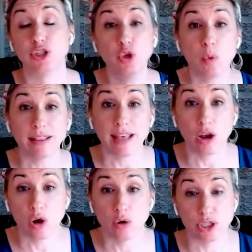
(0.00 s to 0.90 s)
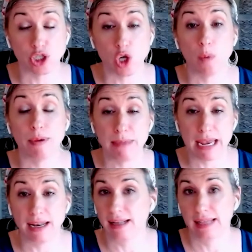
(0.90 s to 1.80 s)
You want that code to show up
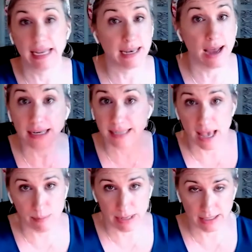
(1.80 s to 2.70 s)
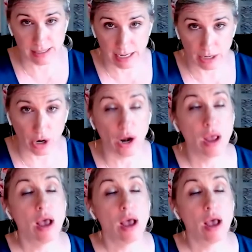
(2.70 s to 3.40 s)
immediately, not 10 minutes later.